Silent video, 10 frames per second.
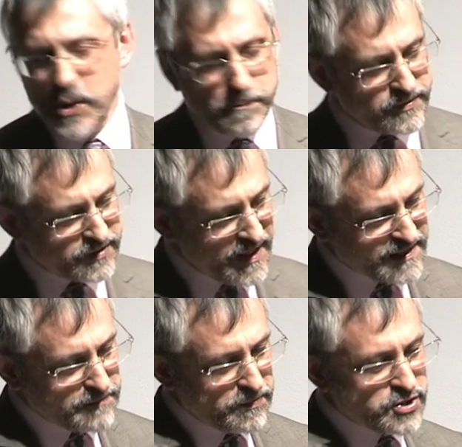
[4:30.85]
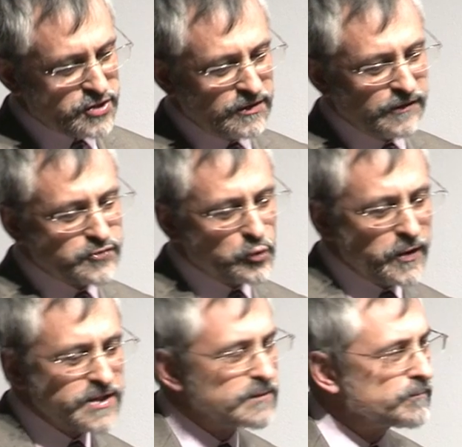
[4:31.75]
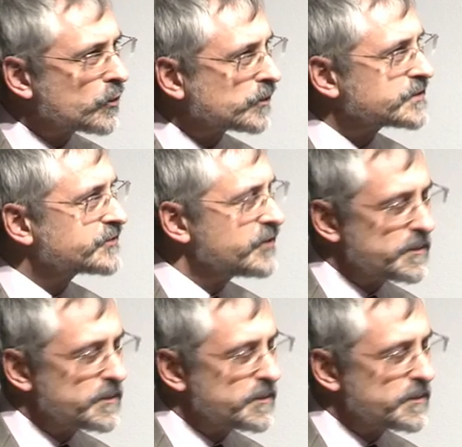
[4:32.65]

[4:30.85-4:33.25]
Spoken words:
opened an exhibition of drawings and models